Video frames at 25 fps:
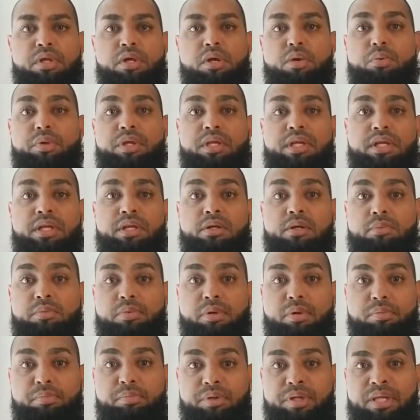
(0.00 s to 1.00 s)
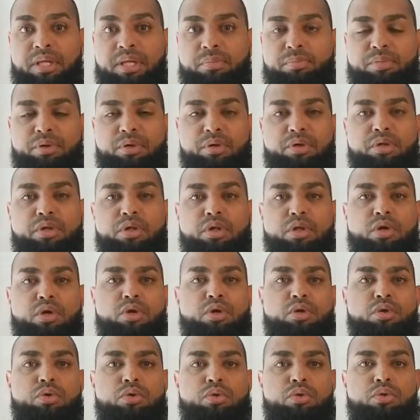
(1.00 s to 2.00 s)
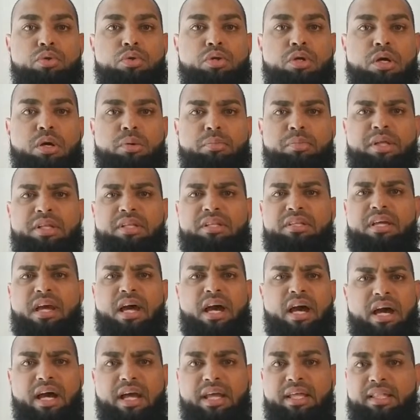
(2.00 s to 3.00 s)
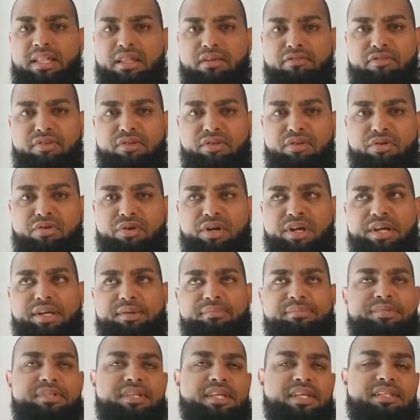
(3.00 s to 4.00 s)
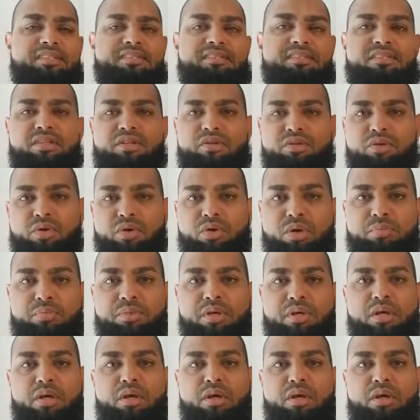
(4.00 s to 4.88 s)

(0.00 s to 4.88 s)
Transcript: We hear about people who commit high level crimes, it's the norm.